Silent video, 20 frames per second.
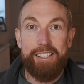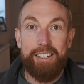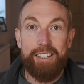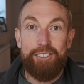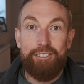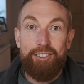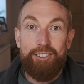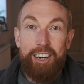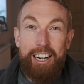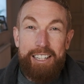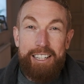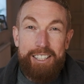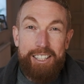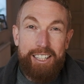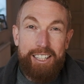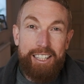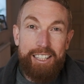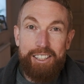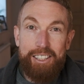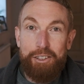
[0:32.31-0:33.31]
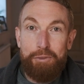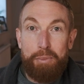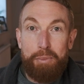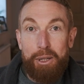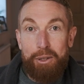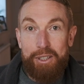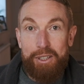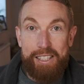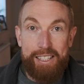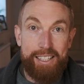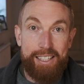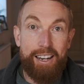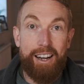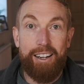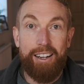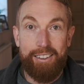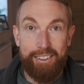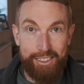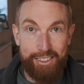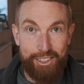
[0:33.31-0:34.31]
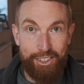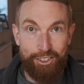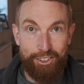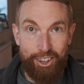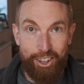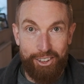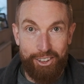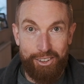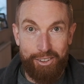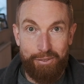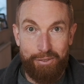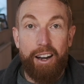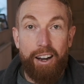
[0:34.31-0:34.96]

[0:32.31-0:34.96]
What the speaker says: and gradually you build a style that's your own.